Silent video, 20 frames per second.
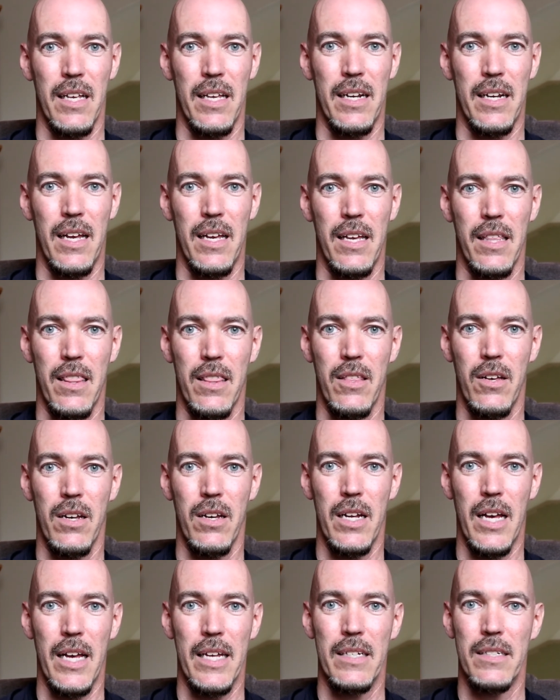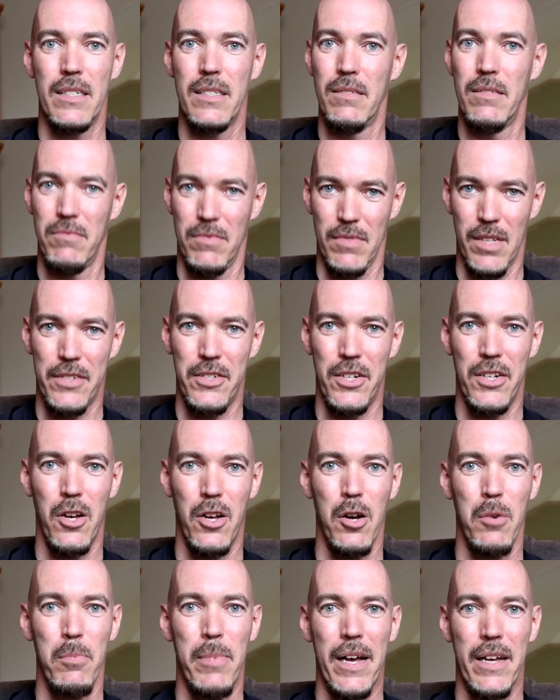and I thought I'd let you
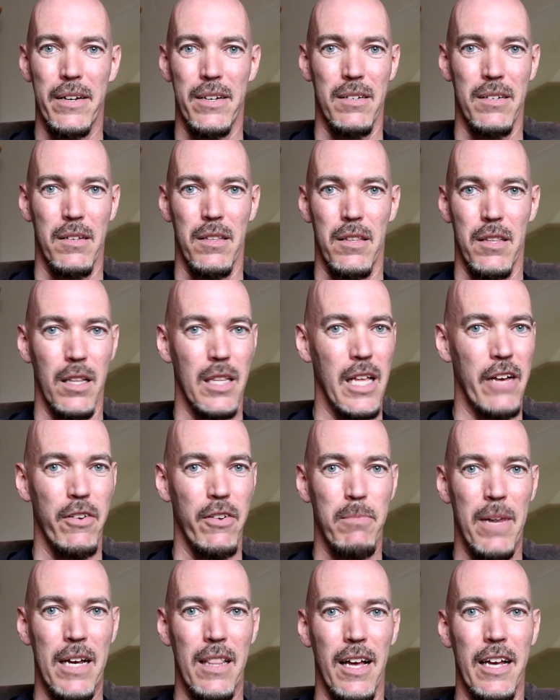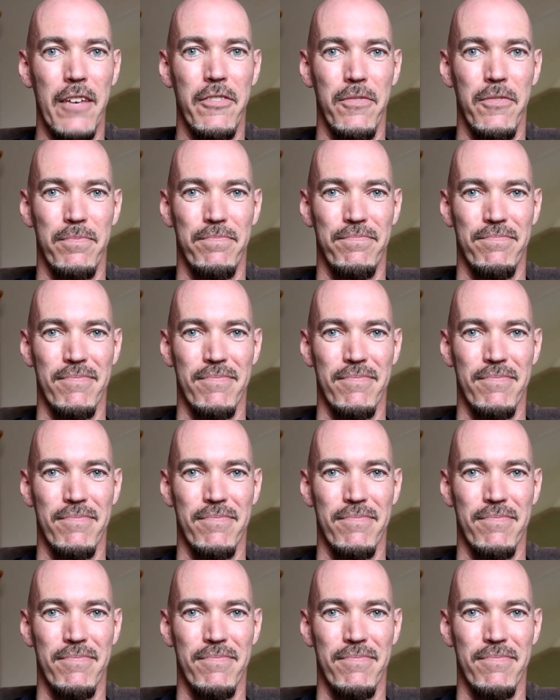know about the love of my life.